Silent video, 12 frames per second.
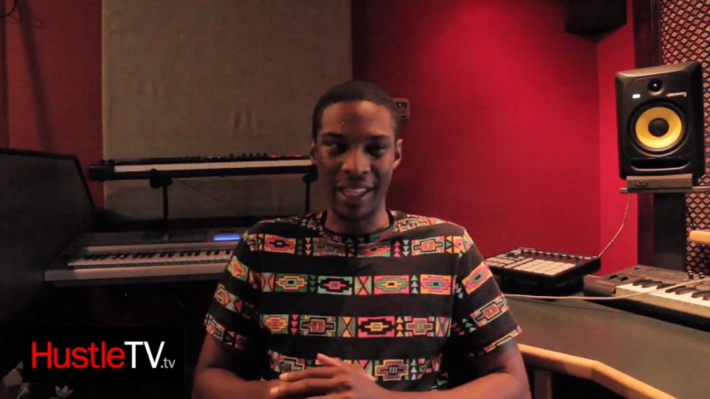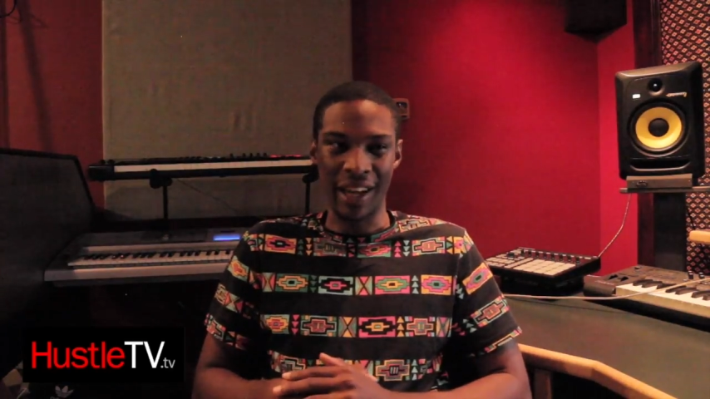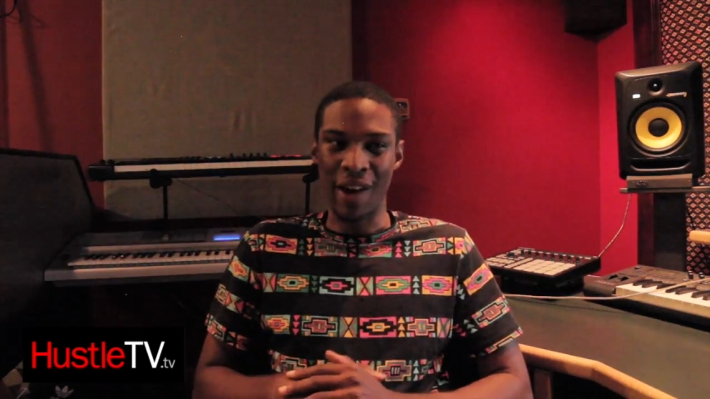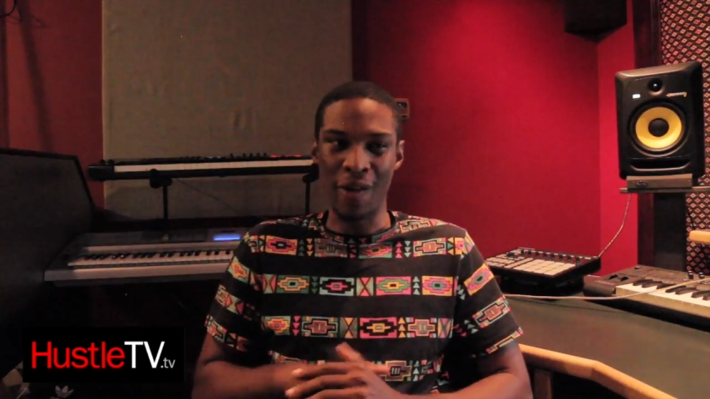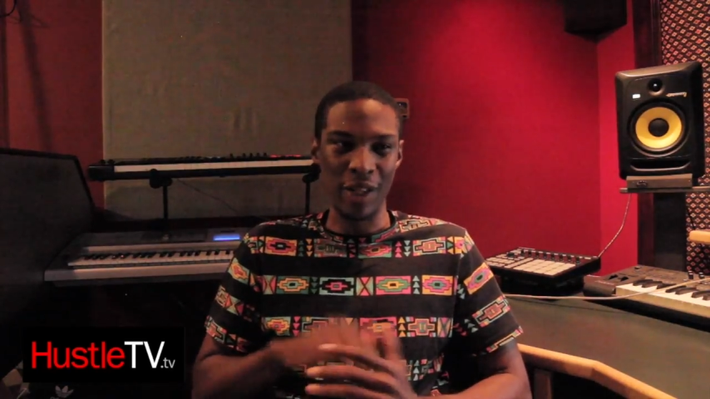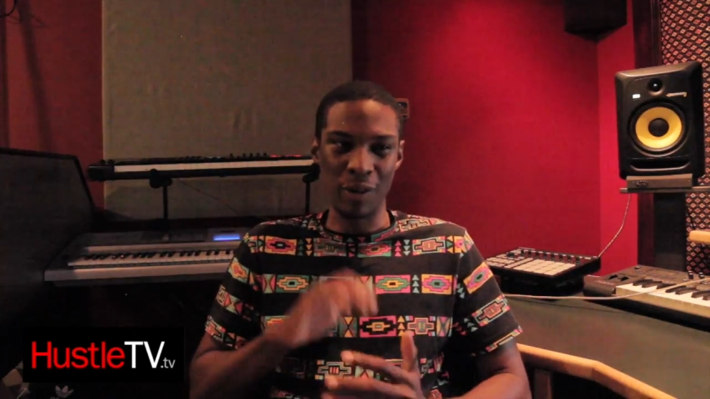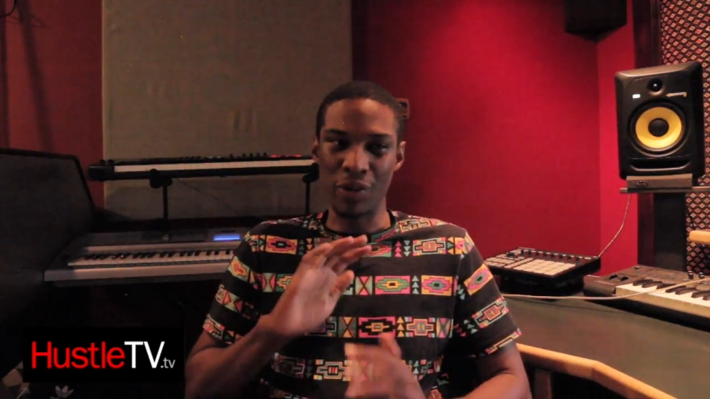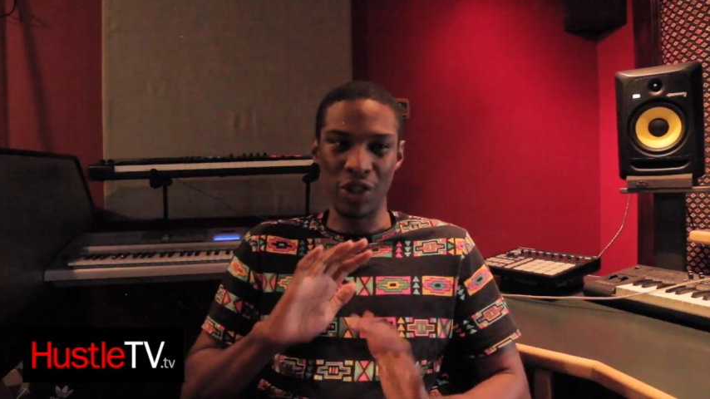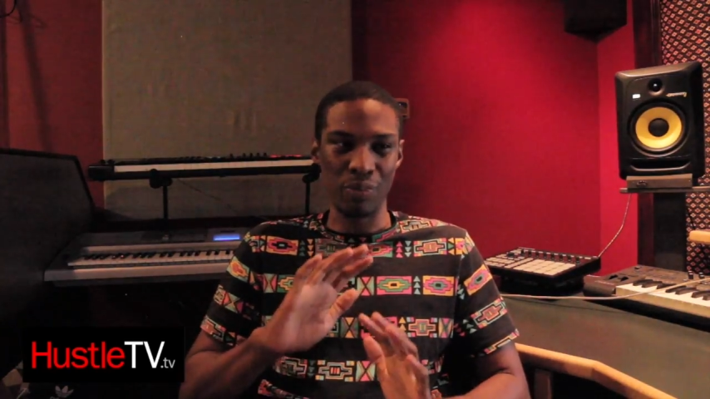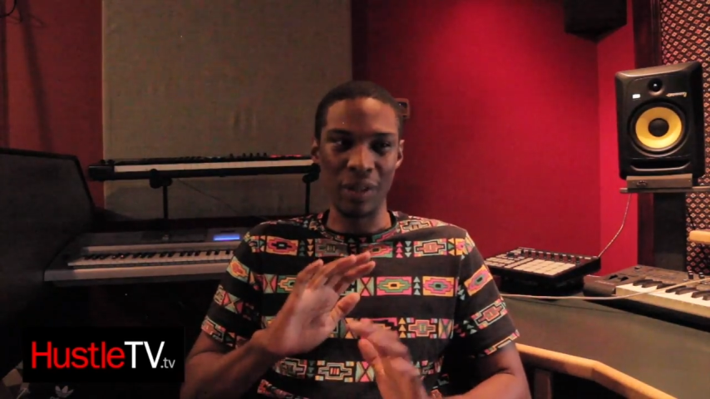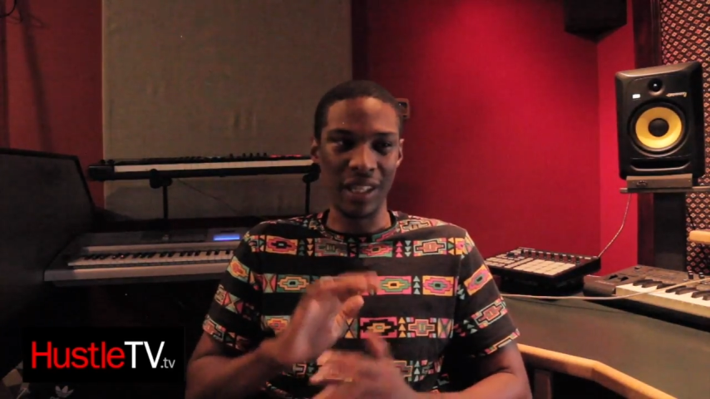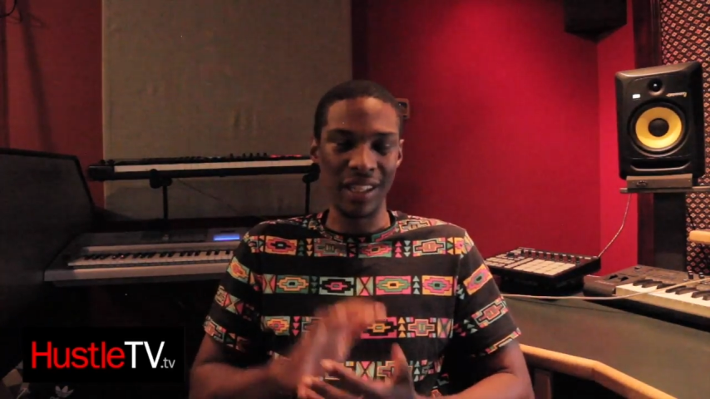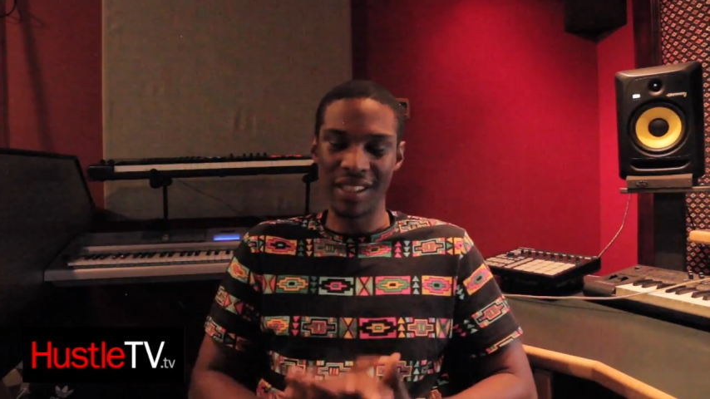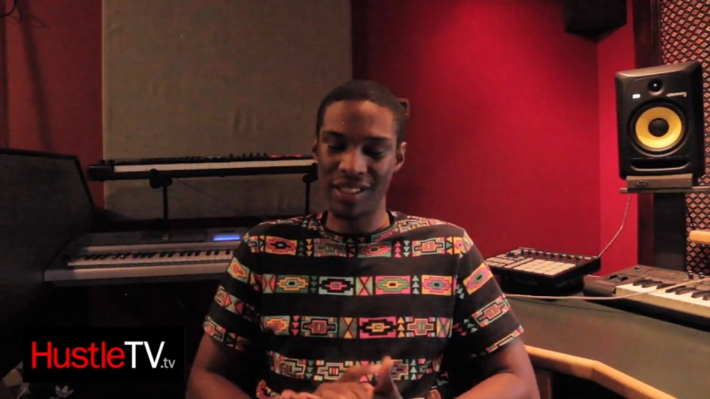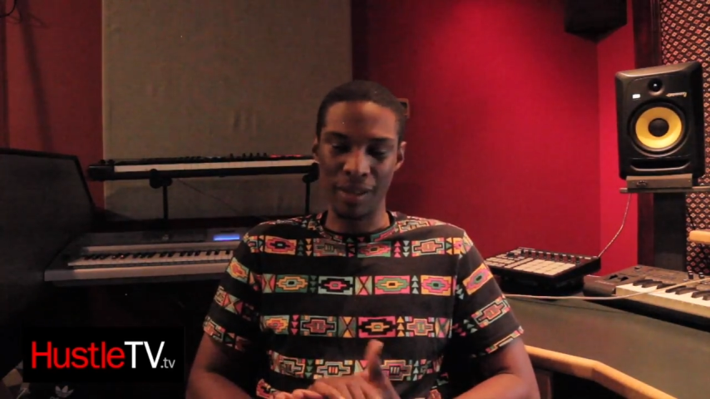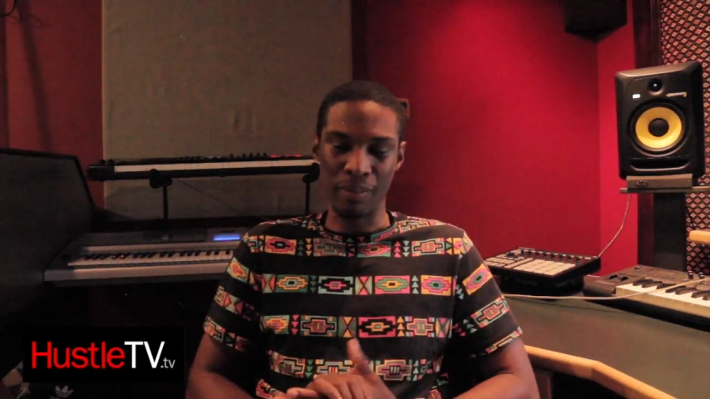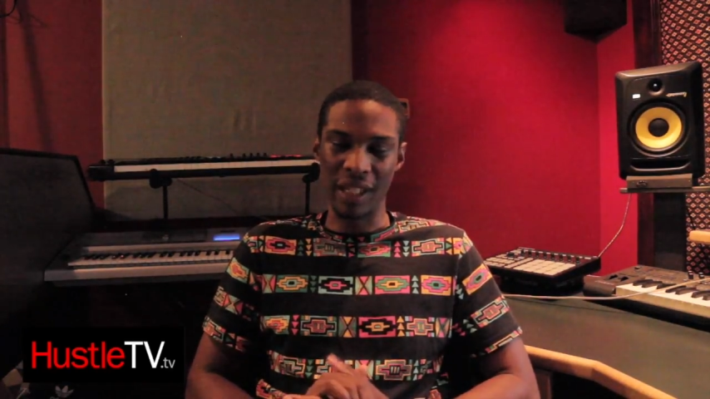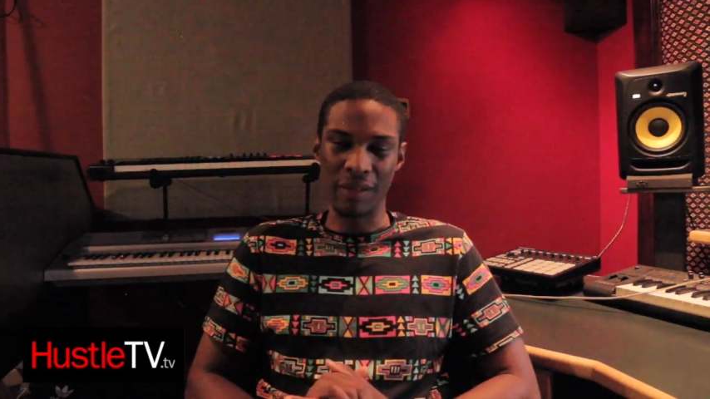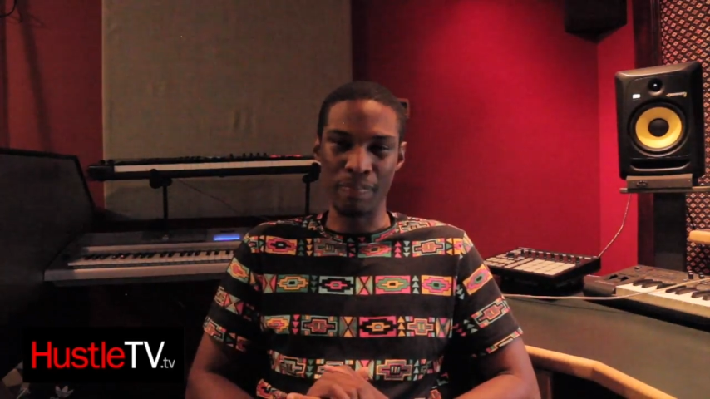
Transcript: They always push me to be